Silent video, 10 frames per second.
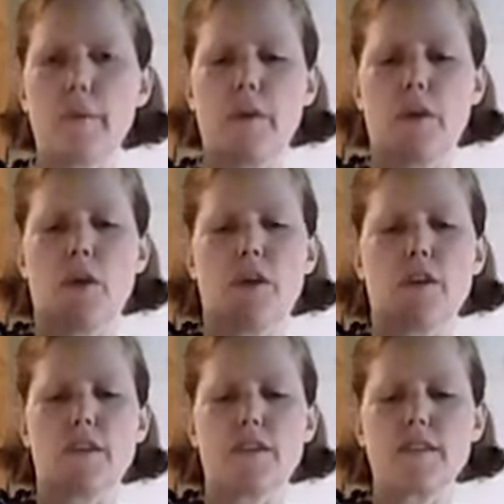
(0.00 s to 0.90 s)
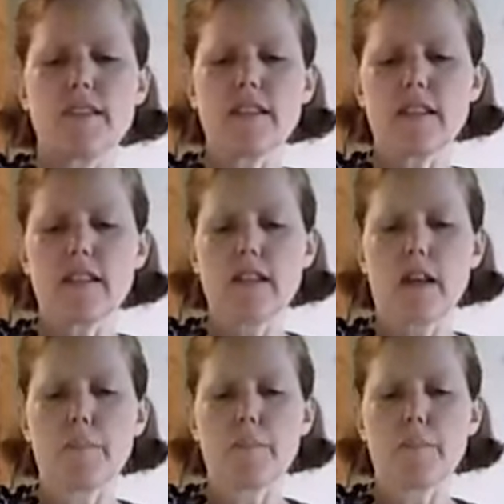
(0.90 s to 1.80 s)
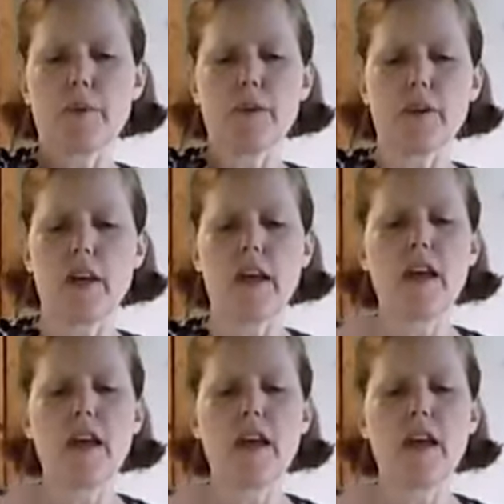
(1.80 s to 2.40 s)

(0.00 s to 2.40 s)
but you seal it up good.